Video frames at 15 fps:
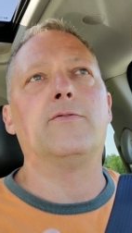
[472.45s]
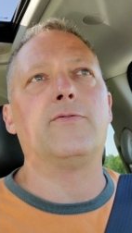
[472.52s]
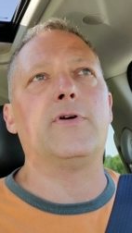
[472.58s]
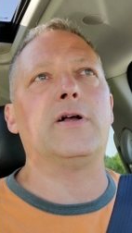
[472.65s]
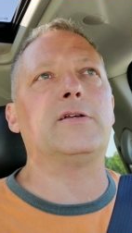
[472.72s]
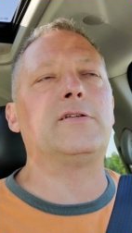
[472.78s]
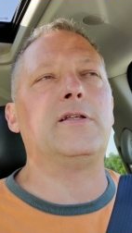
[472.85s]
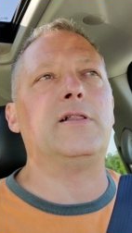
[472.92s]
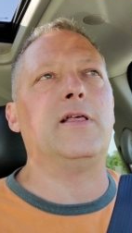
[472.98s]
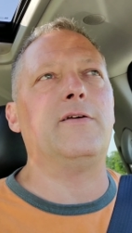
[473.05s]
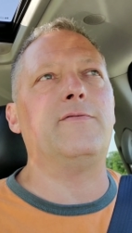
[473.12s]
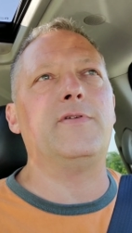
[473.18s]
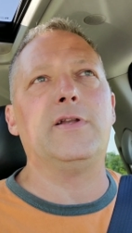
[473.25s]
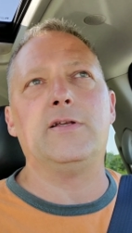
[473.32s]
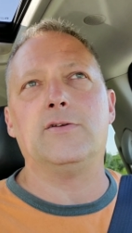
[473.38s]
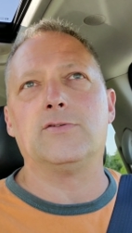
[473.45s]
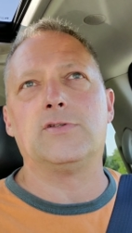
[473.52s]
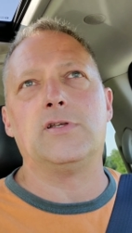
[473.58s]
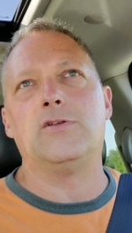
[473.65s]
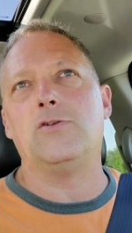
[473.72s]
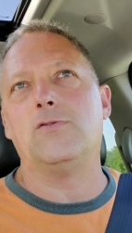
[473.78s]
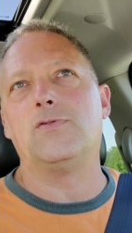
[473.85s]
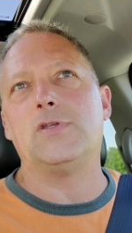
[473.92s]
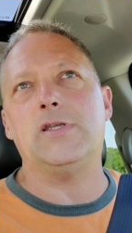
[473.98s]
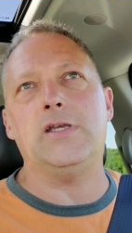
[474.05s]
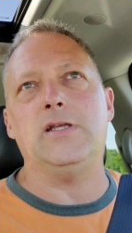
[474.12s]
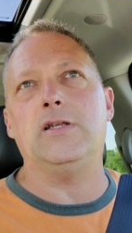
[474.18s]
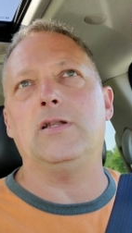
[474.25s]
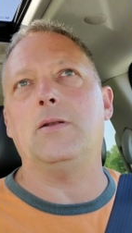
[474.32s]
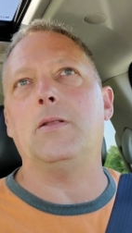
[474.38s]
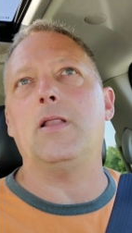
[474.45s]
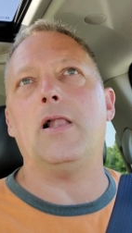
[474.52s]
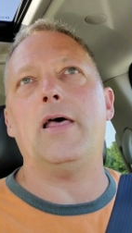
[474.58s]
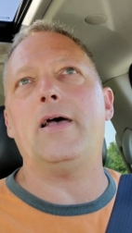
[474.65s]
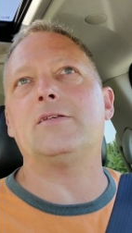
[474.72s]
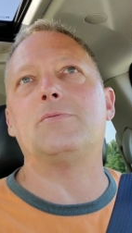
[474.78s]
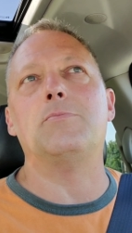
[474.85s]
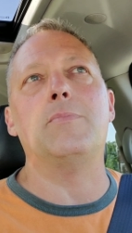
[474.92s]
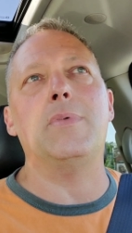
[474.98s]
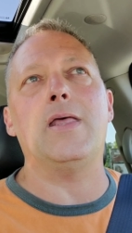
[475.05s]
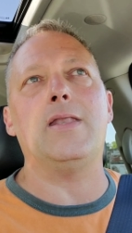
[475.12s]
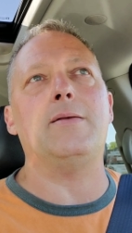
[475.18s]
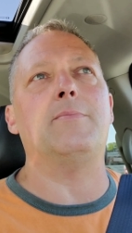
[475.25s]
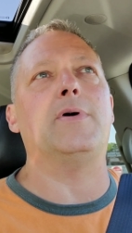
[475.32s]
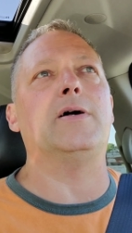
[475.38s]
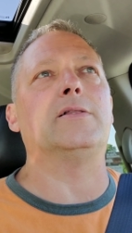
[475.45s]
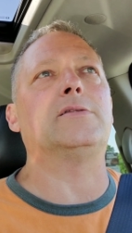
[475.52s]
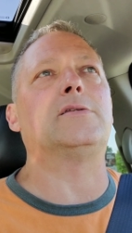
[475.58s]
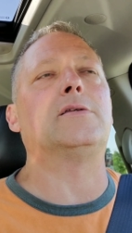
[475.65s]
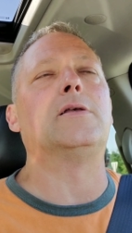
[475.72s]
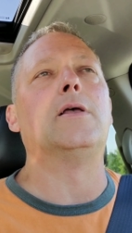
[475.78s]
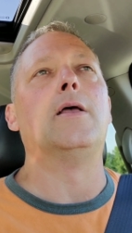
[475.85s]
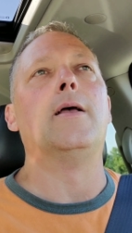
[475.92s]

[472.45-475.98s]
Frosty Life videos than you've seen in the last many months,